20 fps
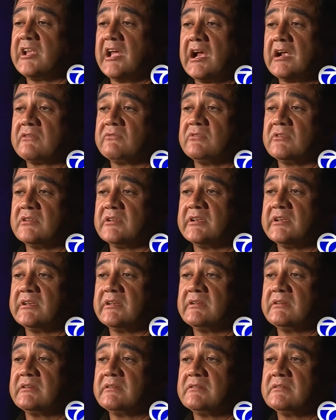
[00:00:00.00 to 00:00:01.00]

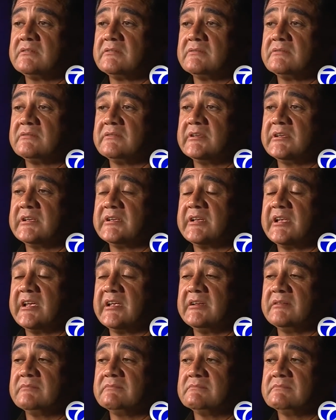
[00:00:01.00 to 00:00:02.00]
tactfully when it
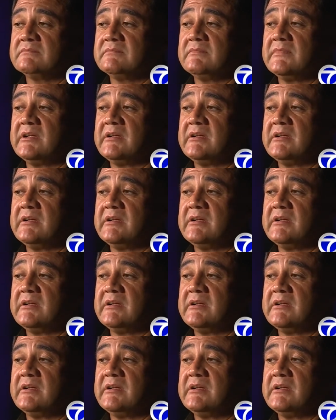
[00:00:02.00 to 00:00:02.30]
came.